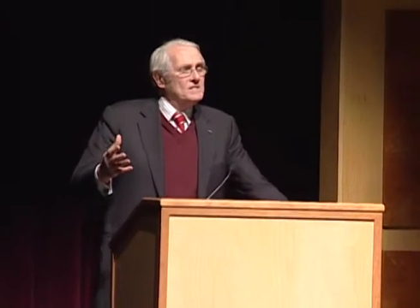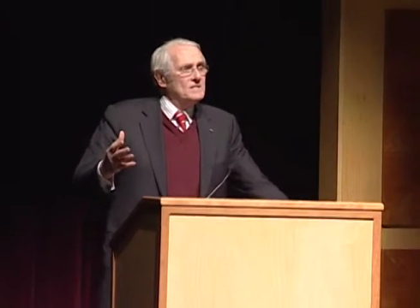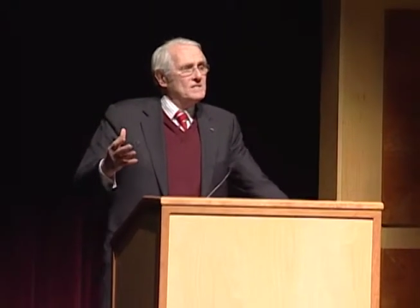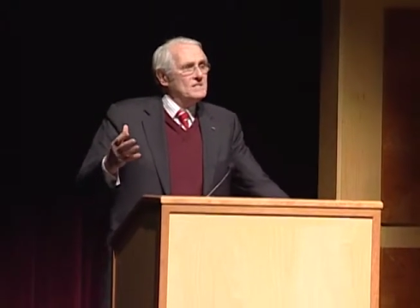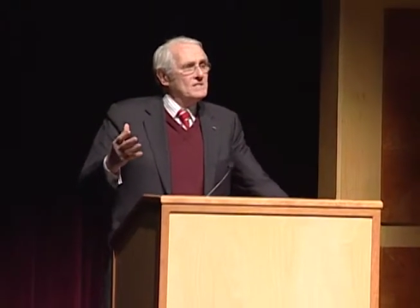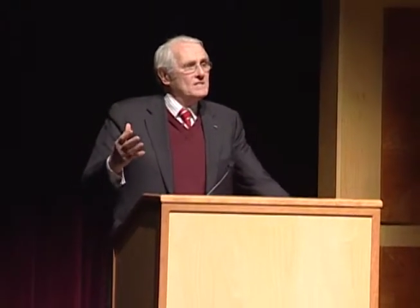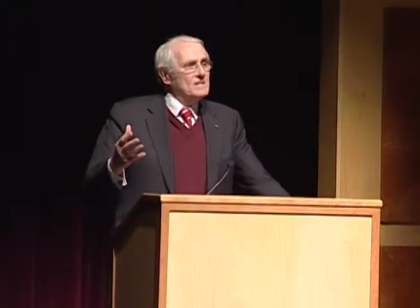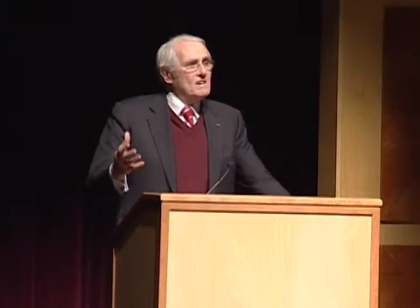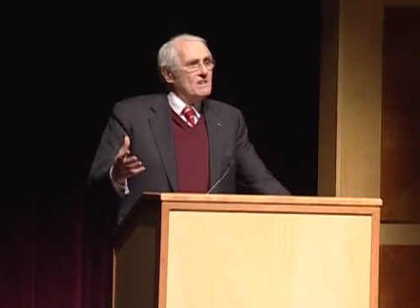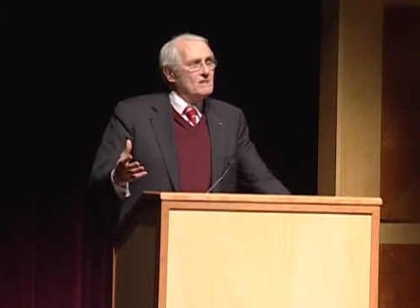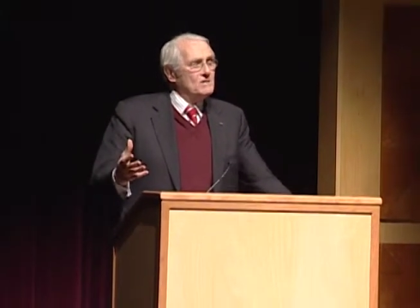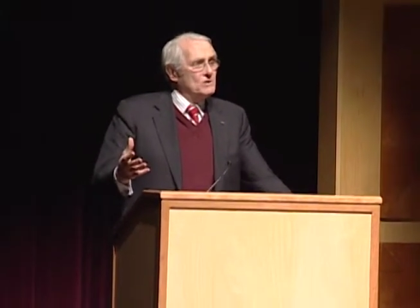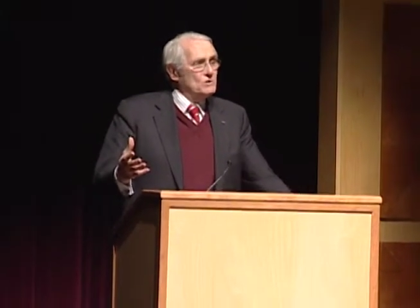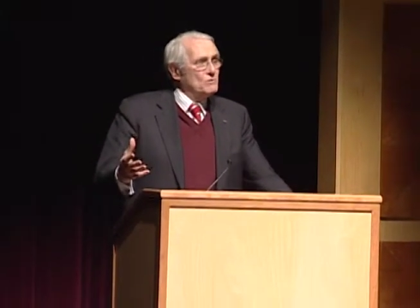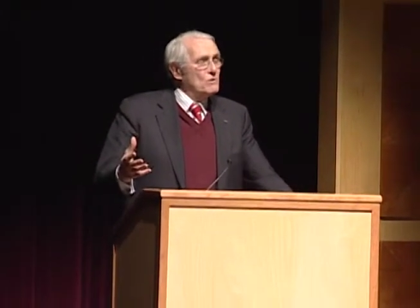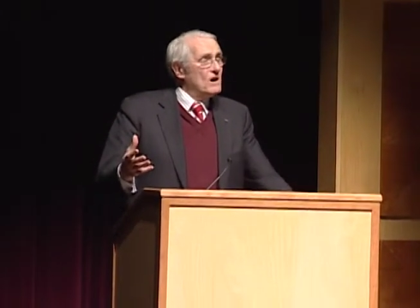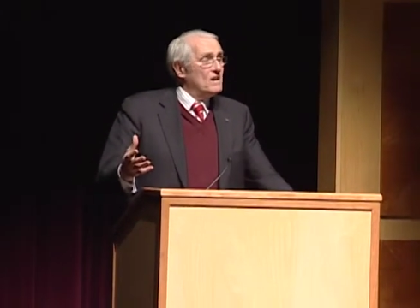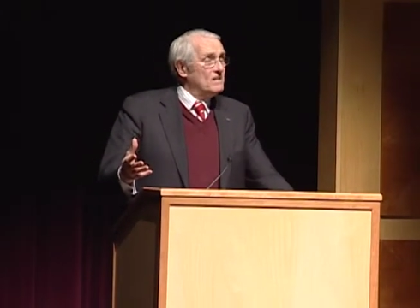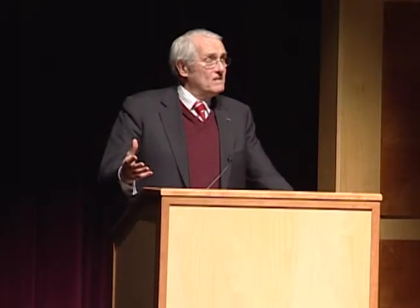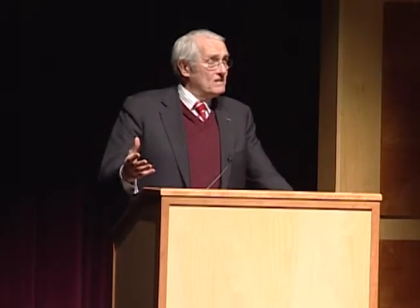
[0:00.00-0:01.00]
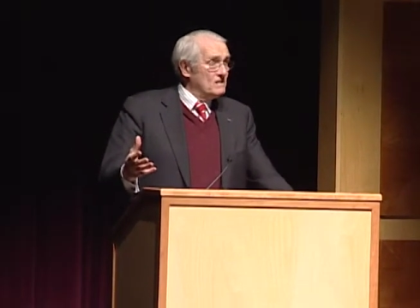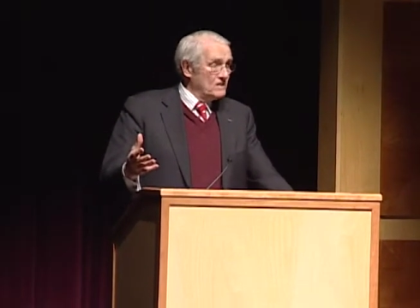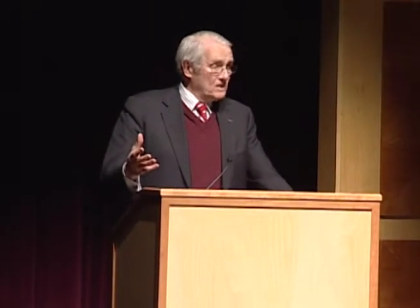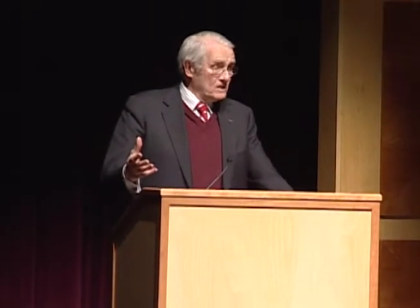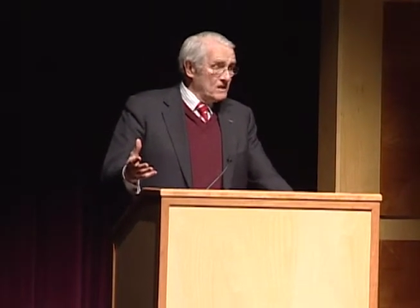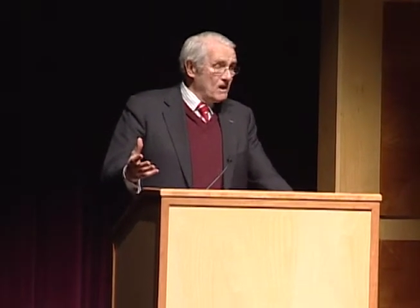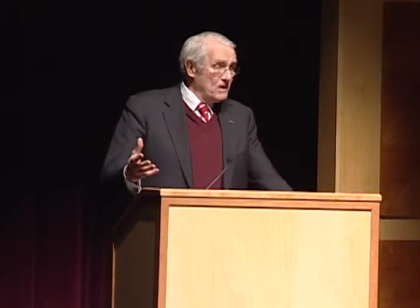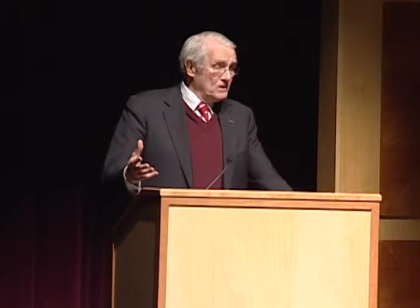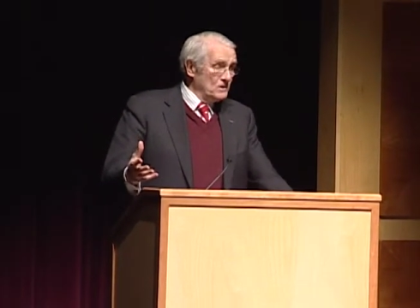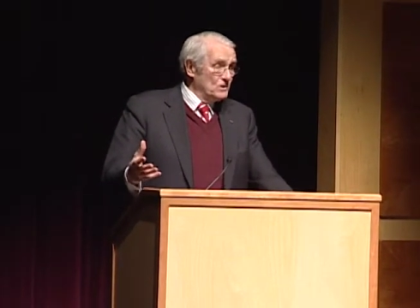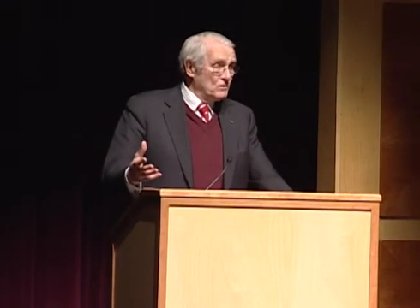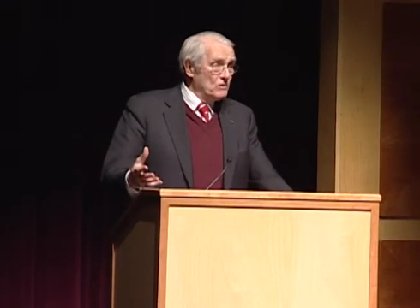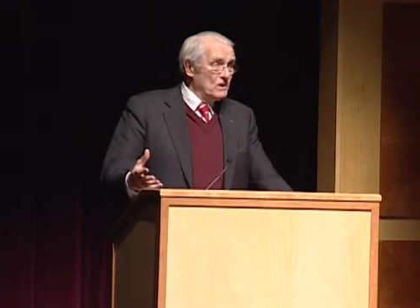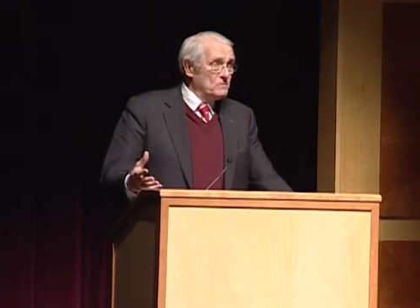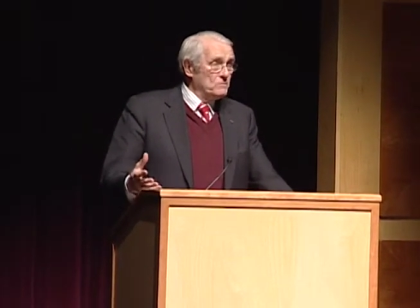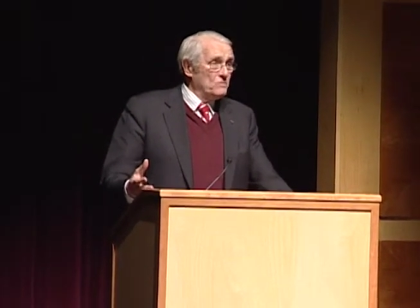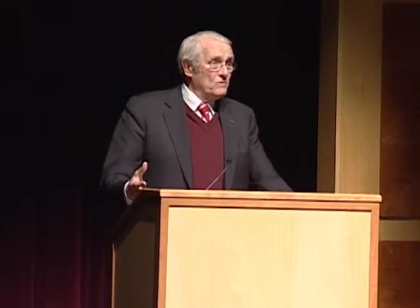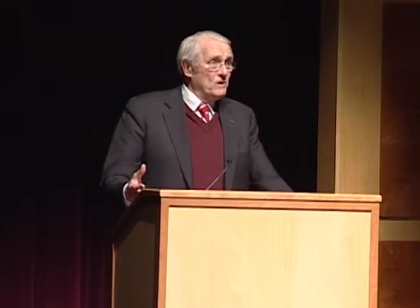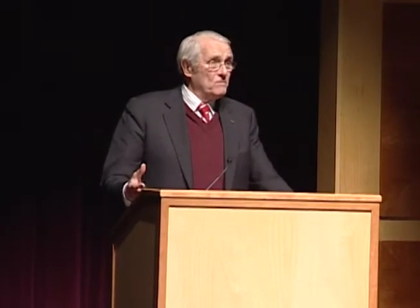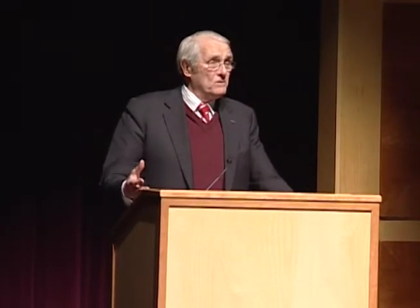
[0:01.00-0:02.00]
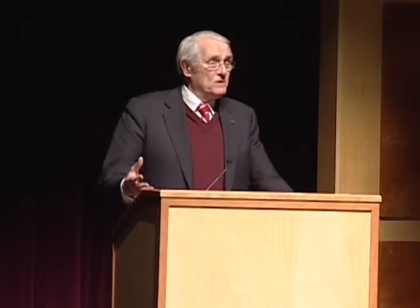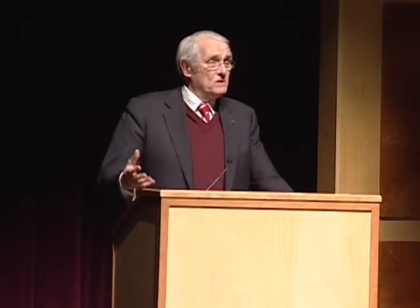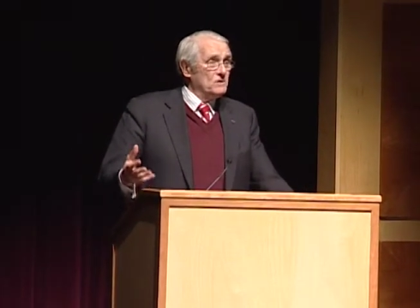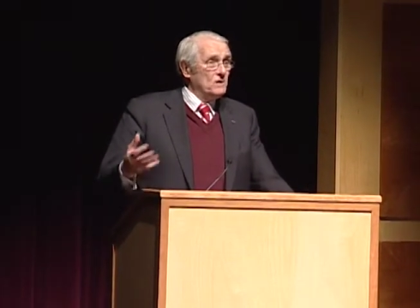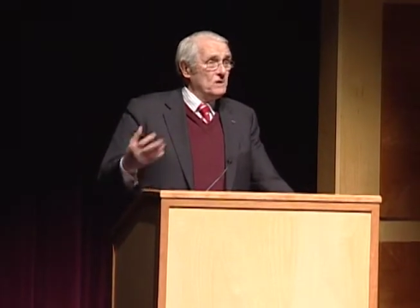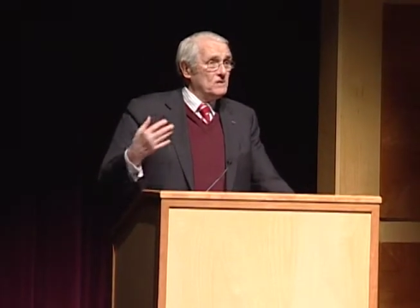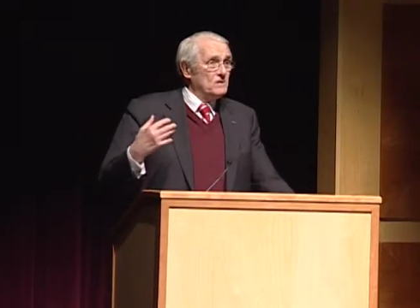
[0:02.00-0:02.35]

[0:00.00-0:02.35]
the Stars and Stripes Forever to